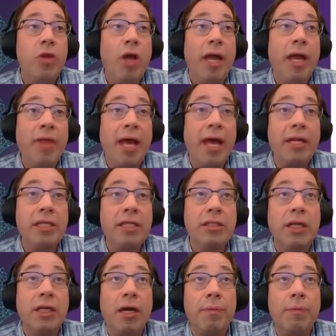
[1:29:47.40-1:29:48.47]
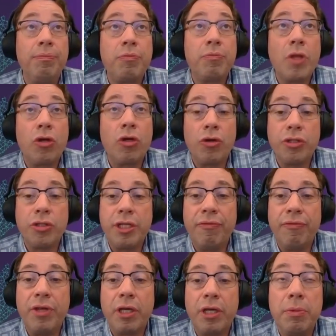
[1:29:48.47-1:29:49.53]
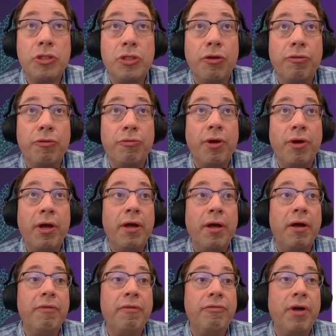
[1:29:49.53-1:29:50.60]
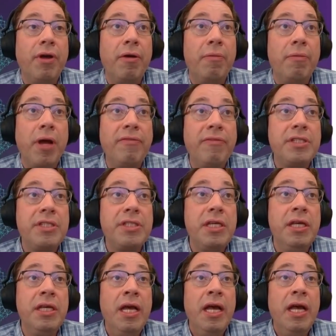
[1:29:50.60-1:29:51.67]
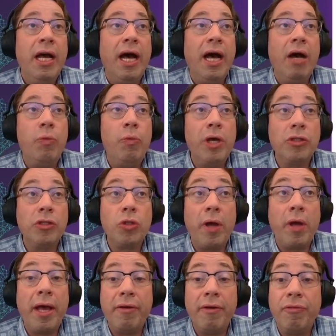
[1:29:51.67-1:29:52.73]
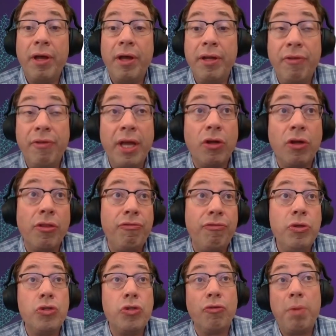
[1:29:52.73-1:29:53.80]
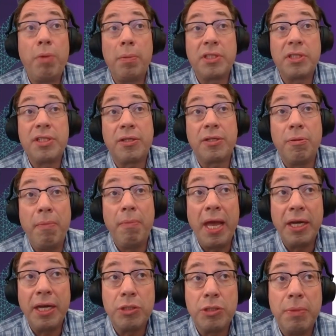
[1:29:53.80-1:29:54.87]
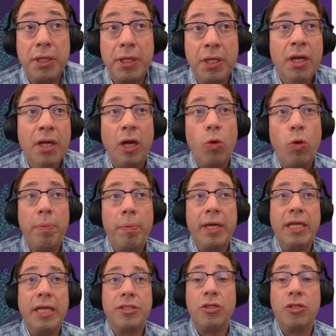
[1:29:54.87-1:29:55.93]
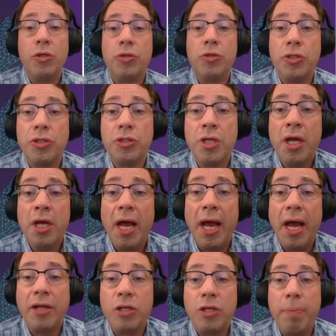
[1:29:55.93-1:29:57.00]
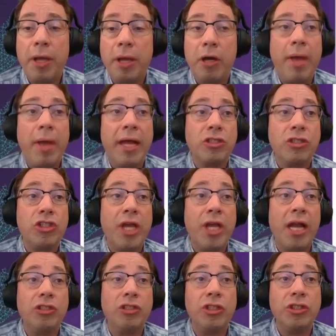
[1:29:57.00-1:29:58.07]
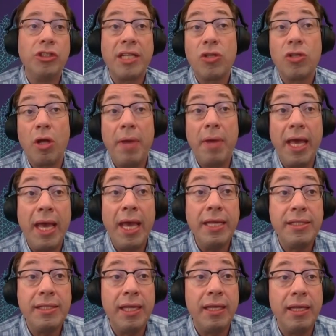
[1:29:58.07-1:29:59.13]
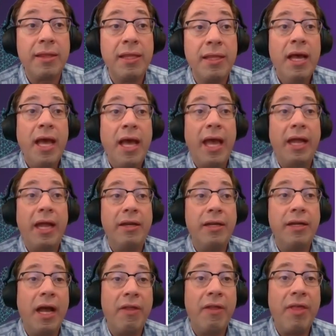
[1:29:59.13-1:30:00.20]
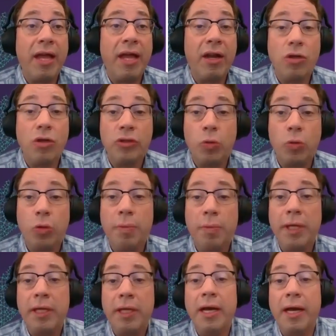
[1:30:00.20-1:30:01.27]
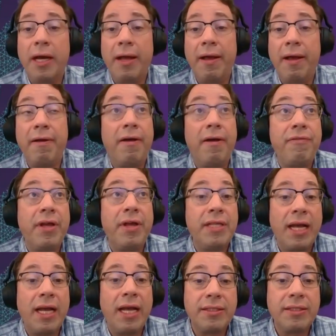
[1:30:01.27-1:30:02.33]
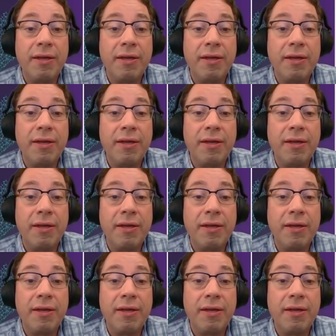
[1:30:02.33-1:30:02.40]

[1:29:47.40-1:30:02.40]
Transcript: We also have an event on the future of public sector management, equipping institutions to better manage challenges. That's on May 18th, and that also will be a fantastic event. So I just want to say thank you to everyone